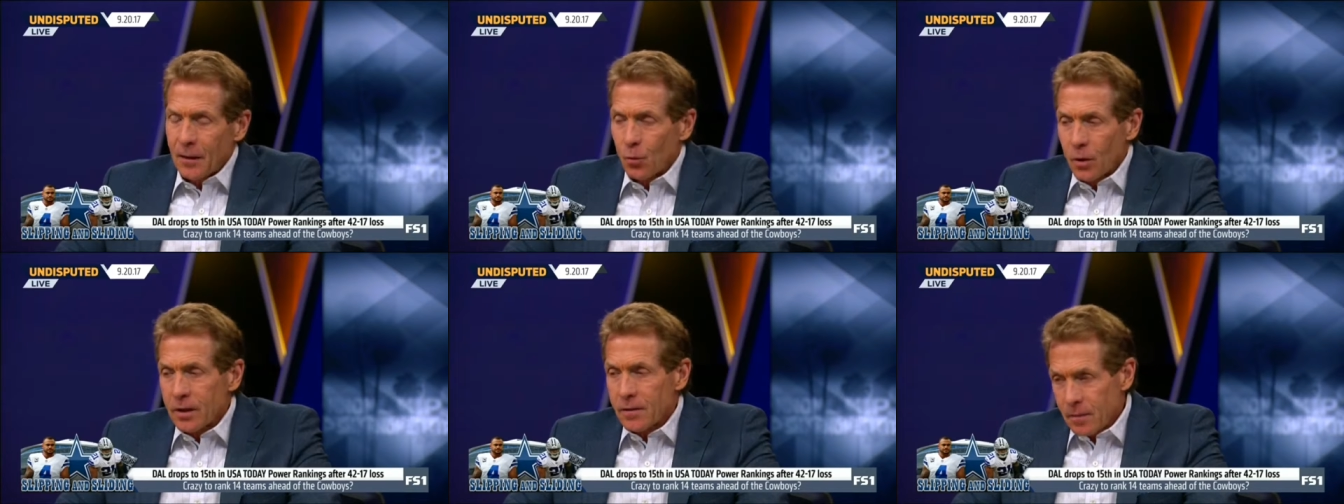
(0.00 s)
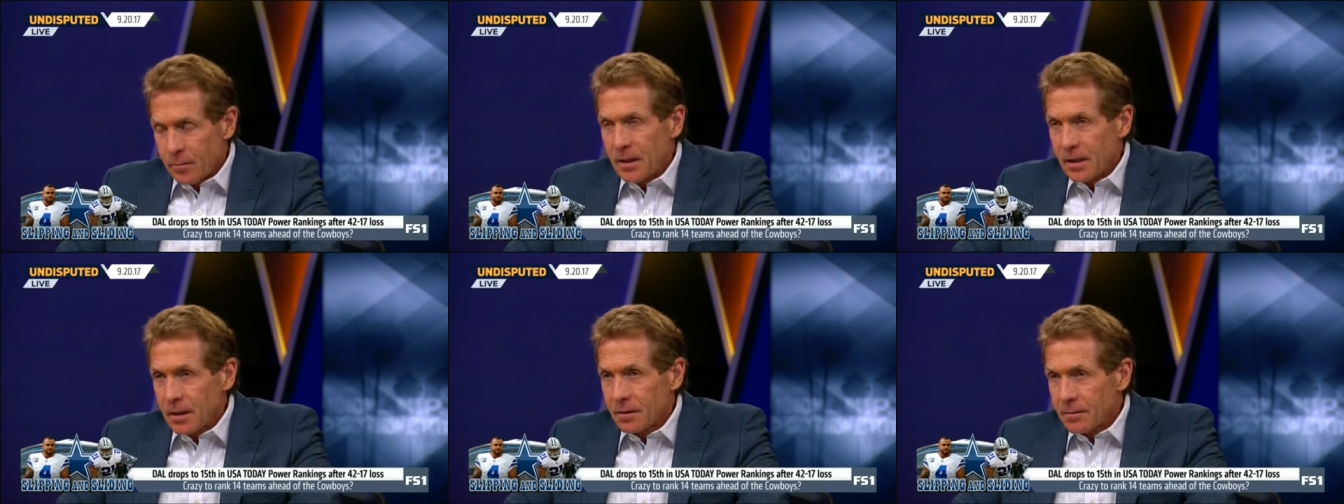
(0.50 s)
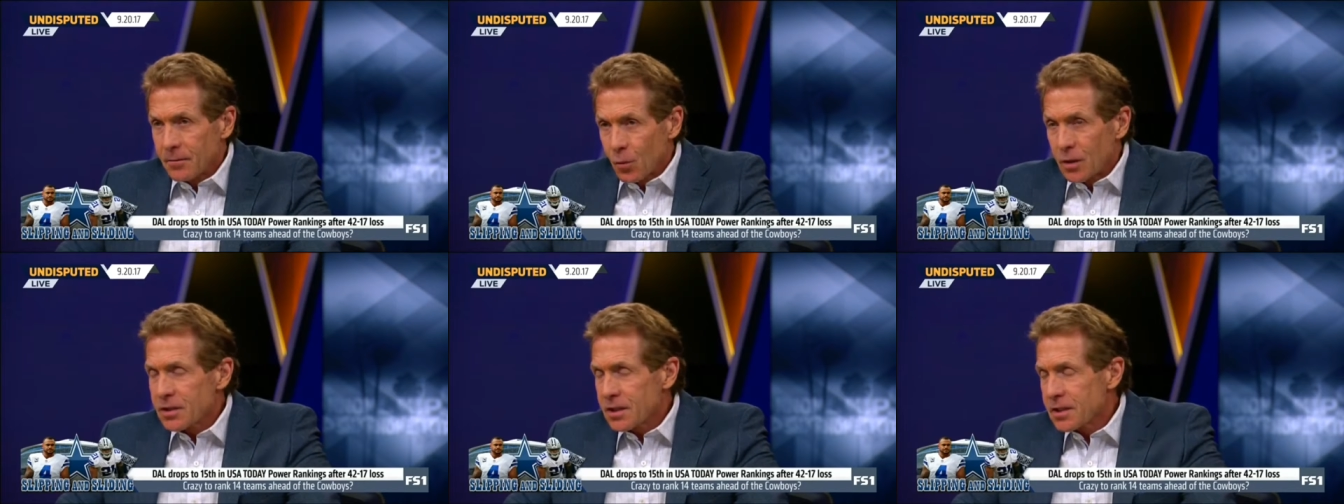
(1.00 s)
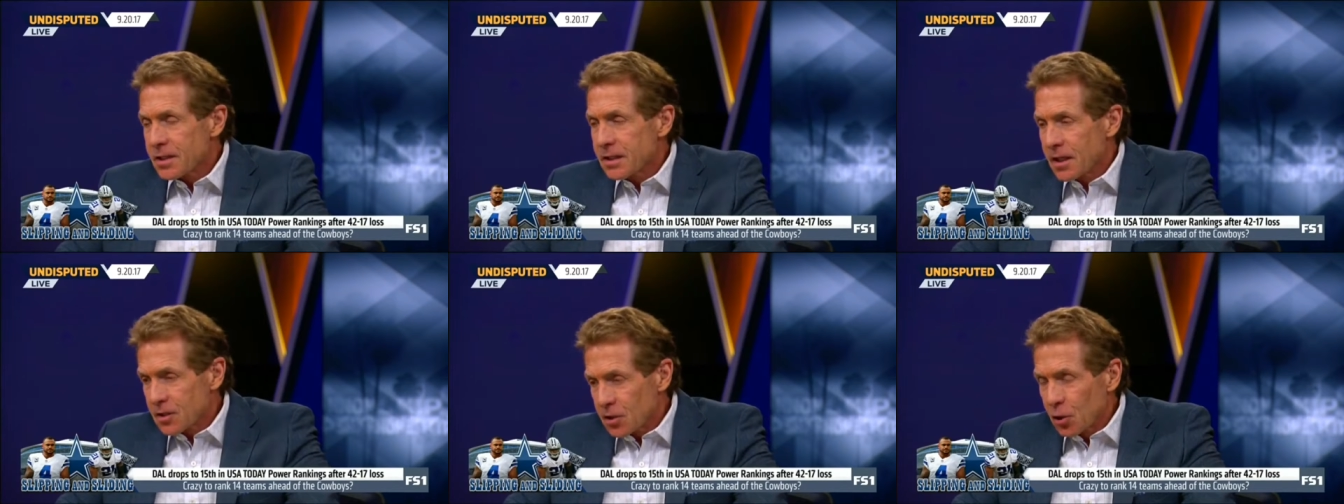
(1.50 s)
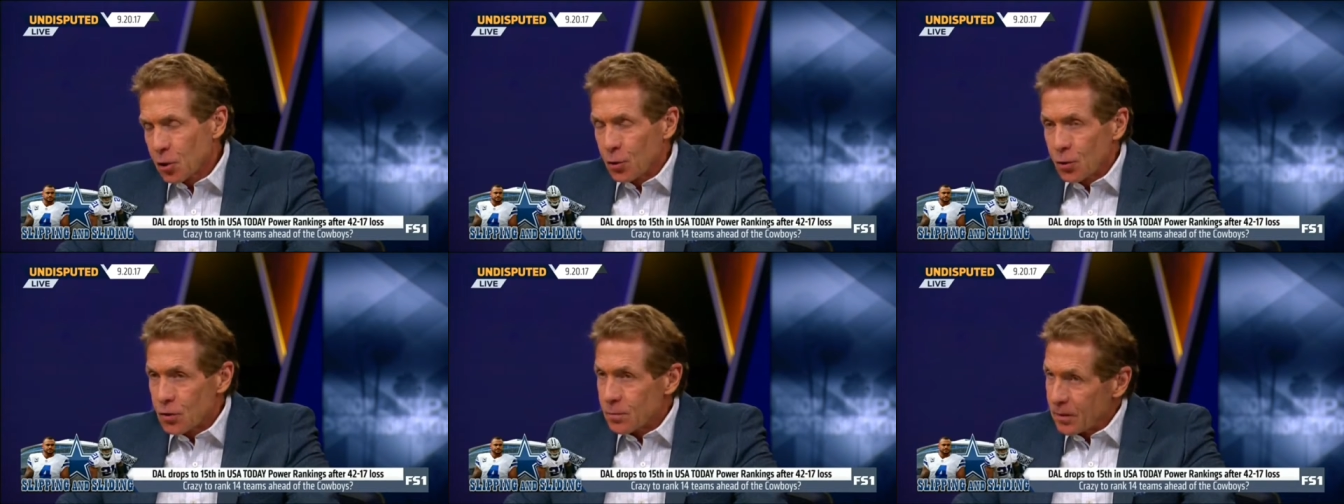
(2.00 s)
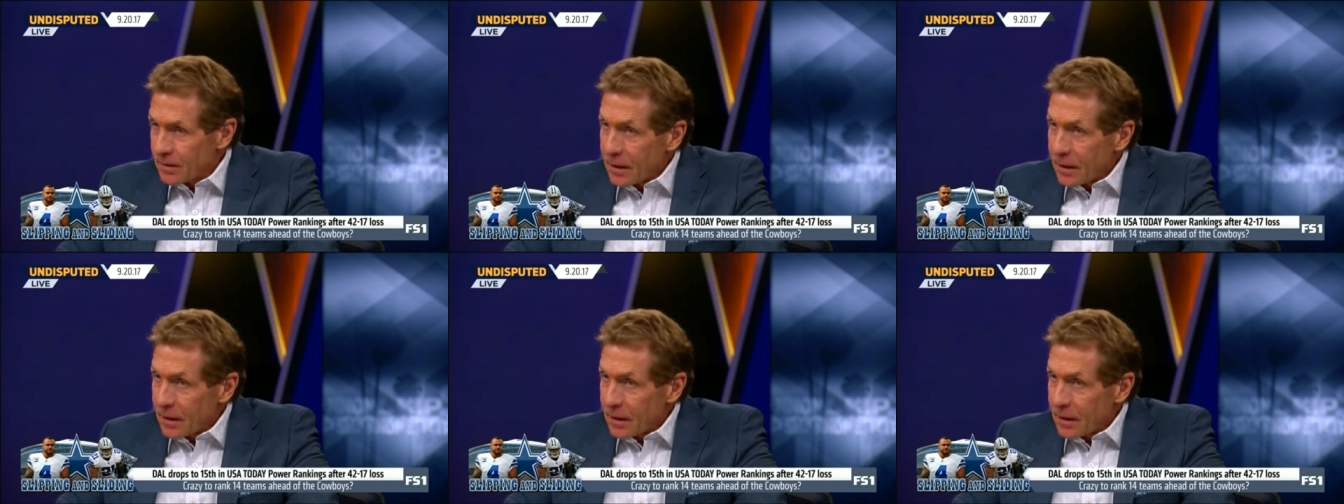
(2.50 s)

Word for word: they want the media wants to see us lose,